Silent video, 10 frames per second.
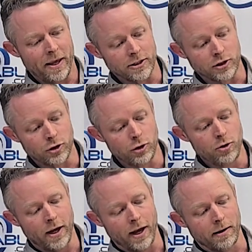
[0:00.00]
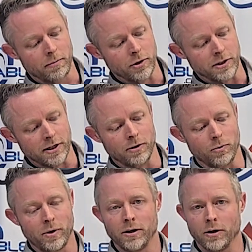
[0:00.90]
has 2 cameras in a
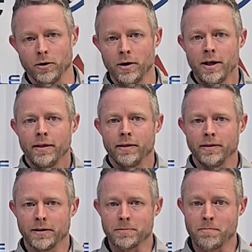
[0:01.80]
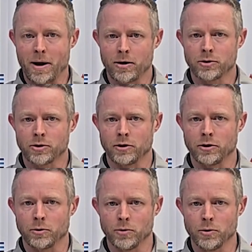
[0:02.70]
window, and this mounts on
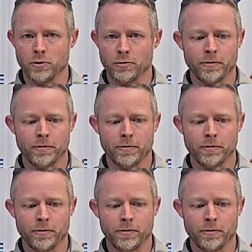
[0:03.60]
your roof,